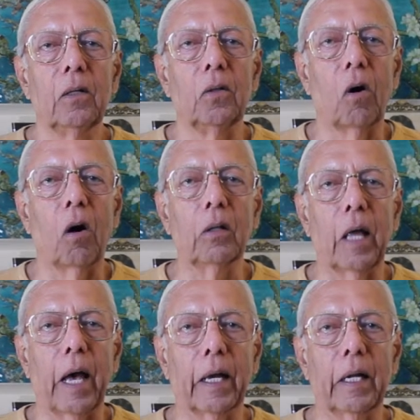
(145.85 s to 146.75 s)

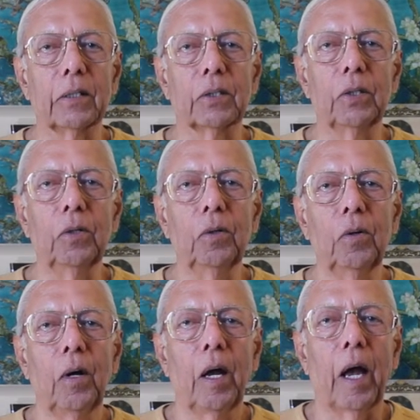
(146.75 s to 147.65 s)
non-aggressive
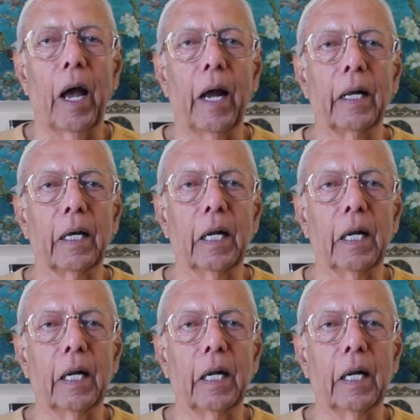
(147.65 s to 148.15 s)
and